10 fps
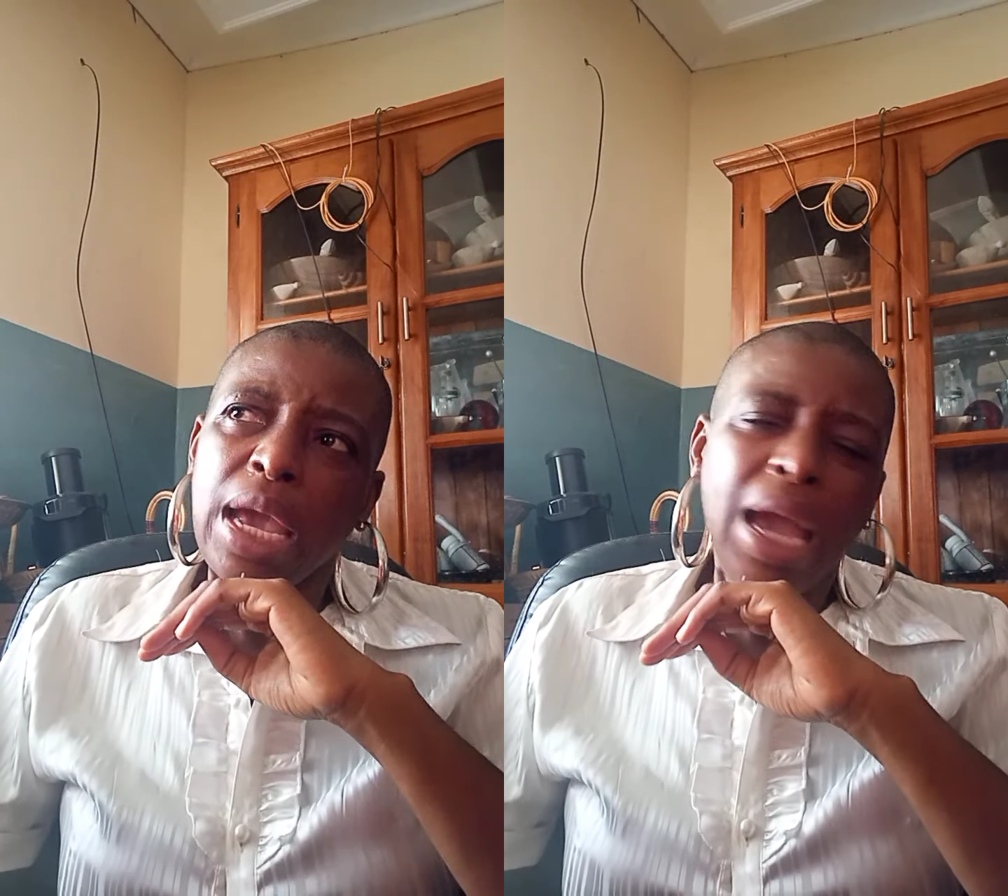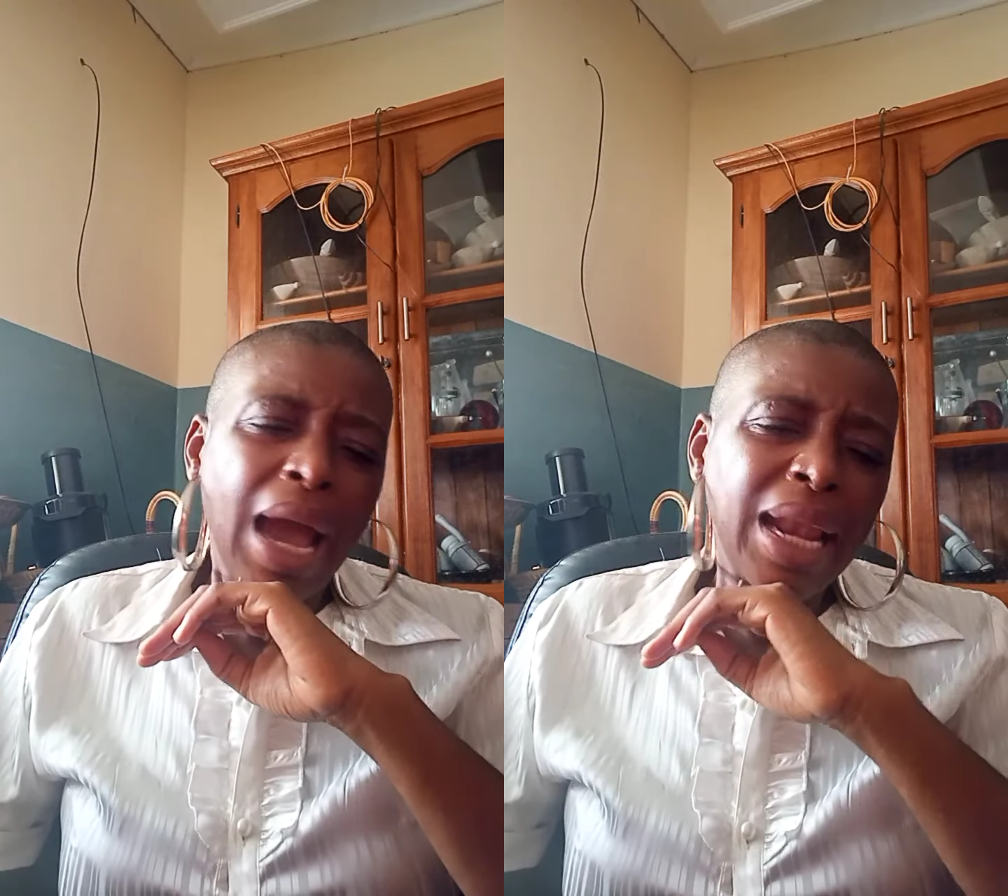
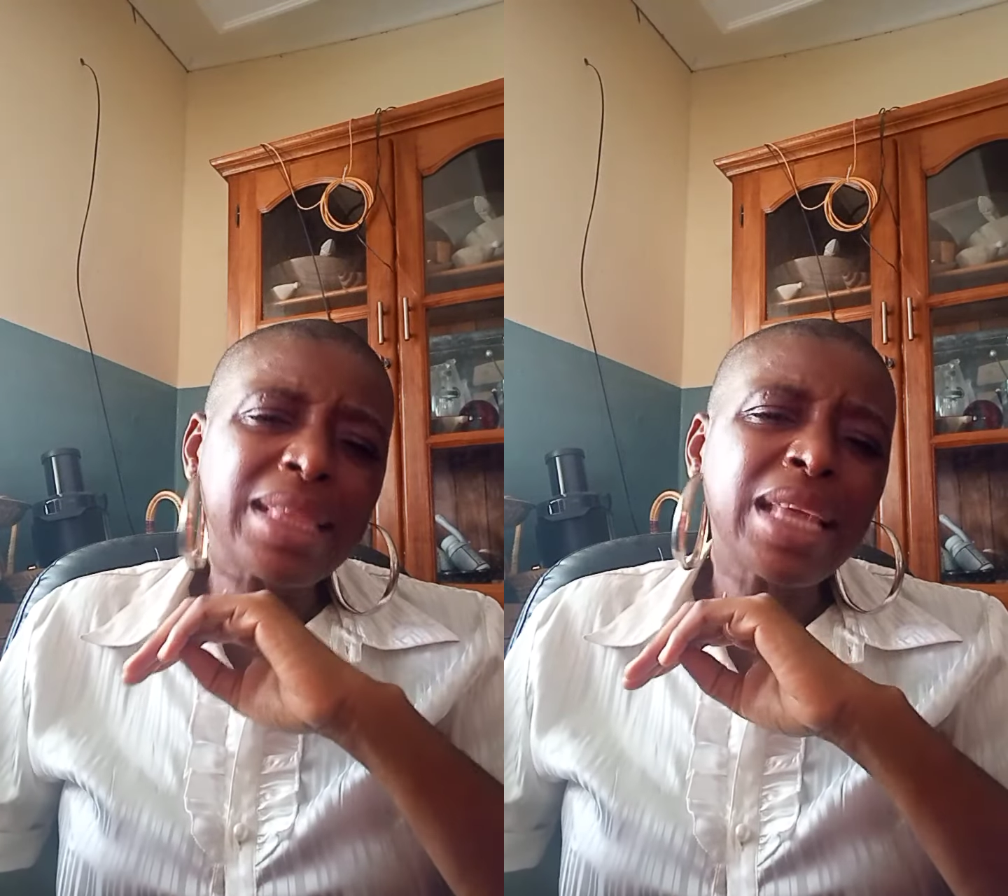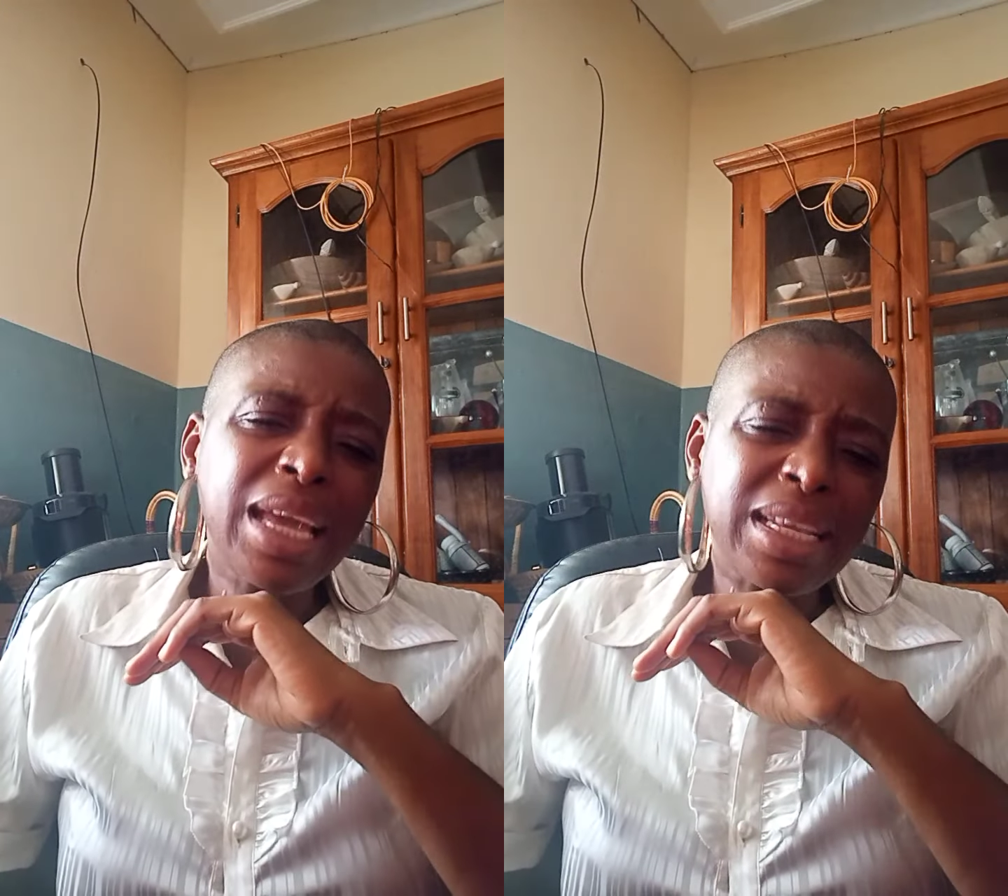And I
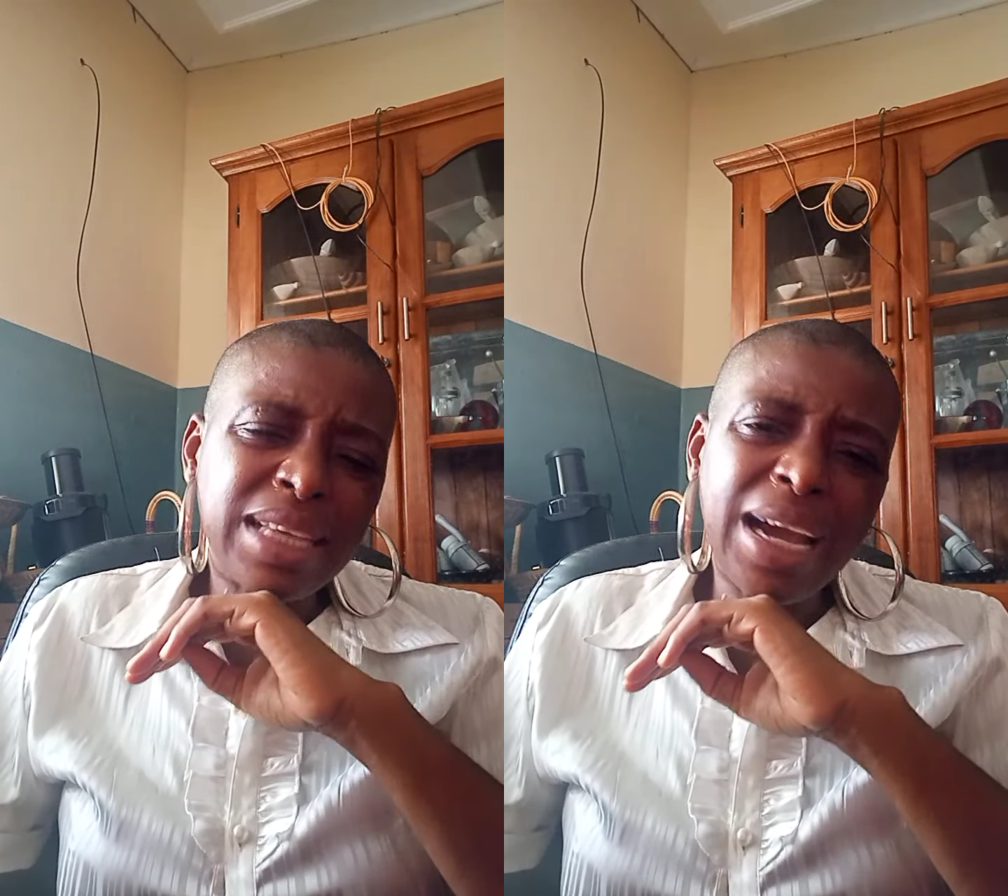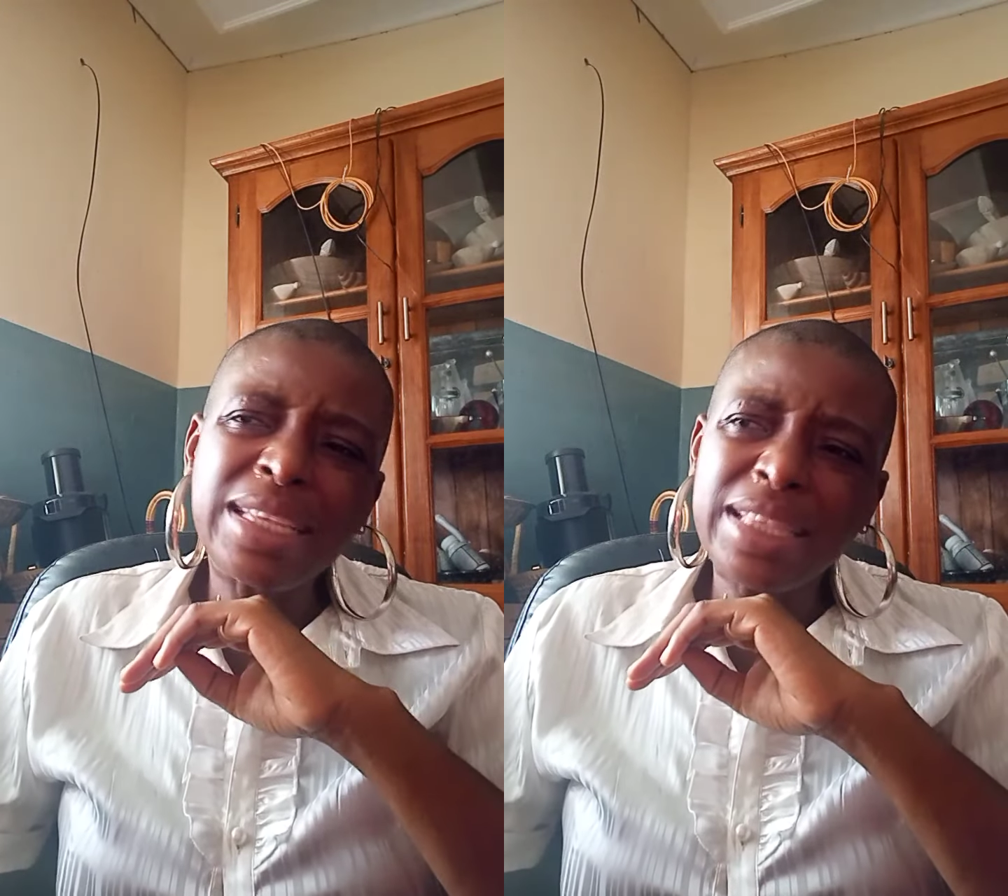think it's
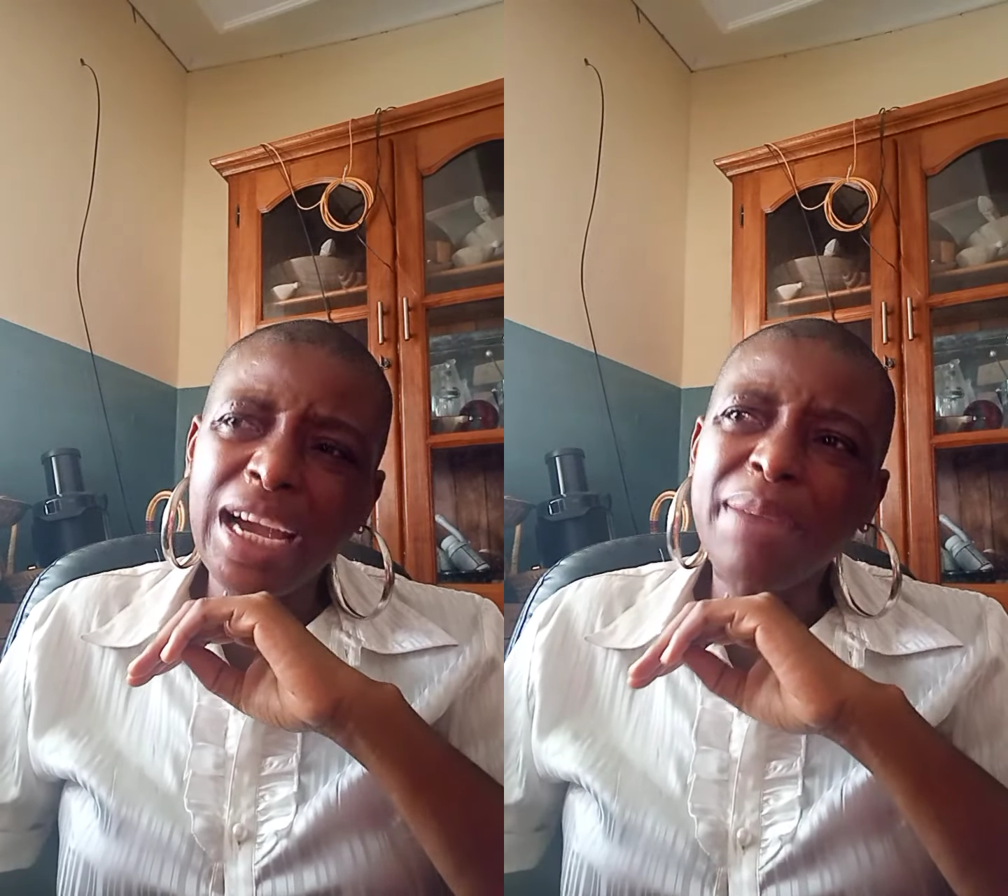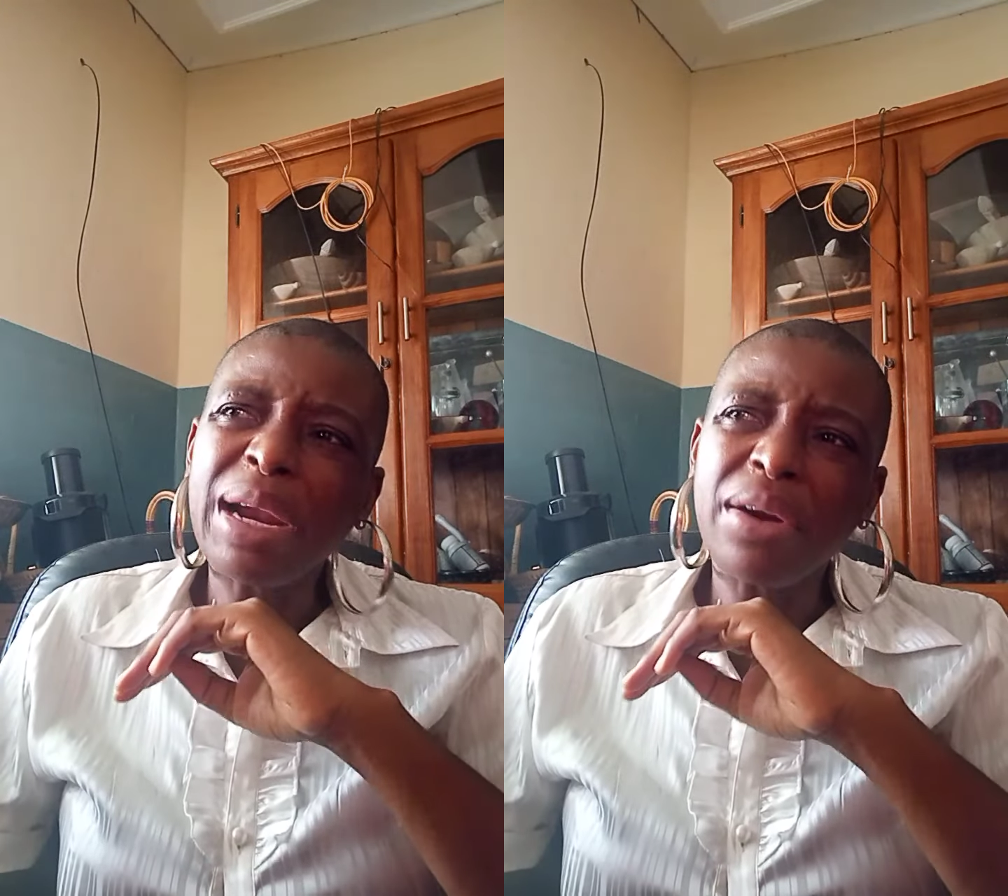high
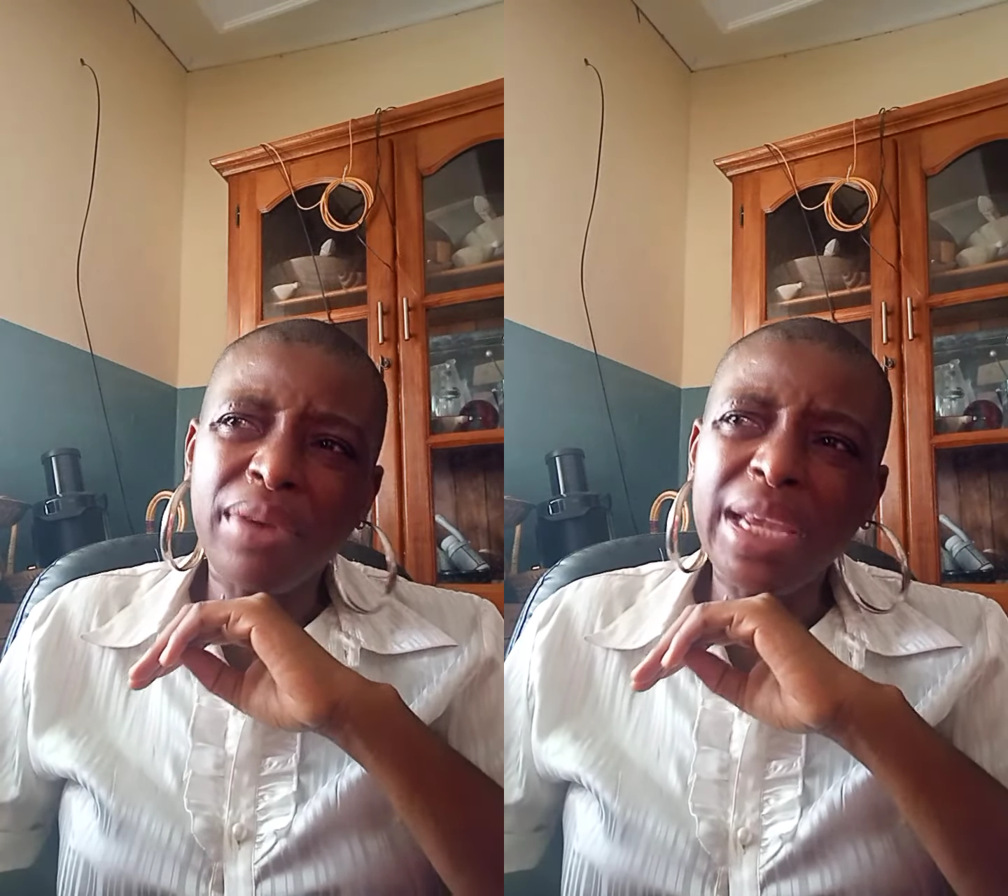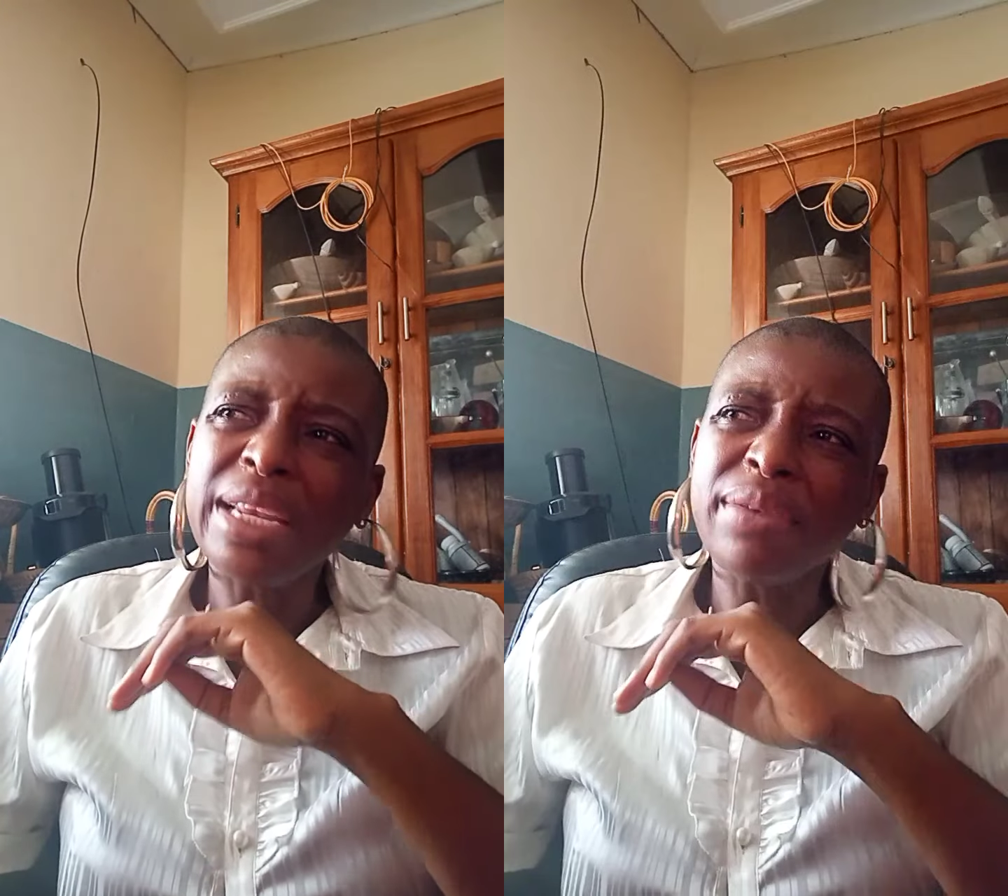time I
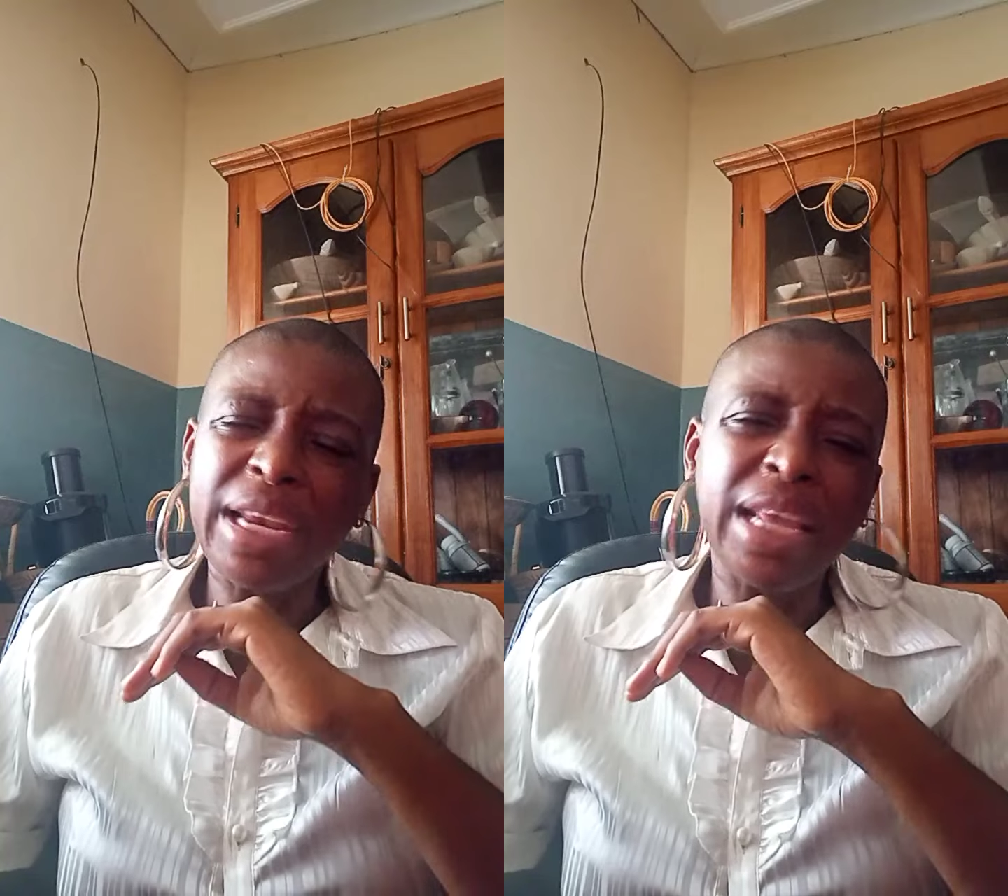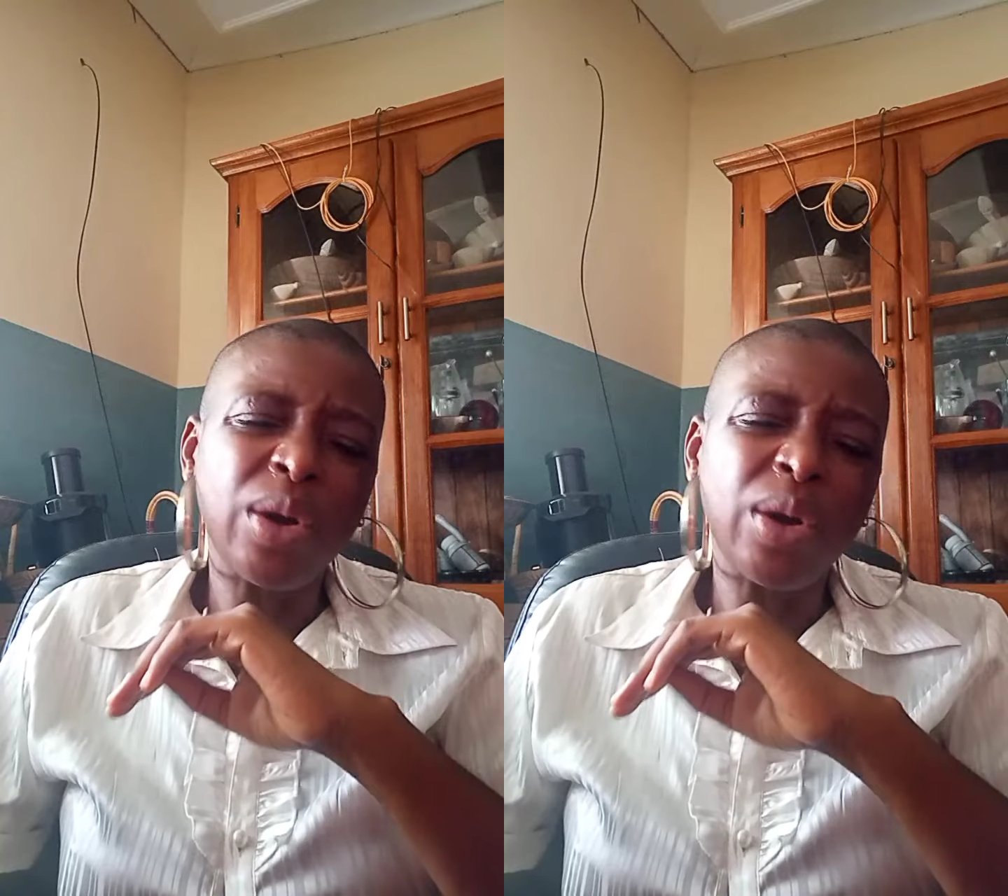really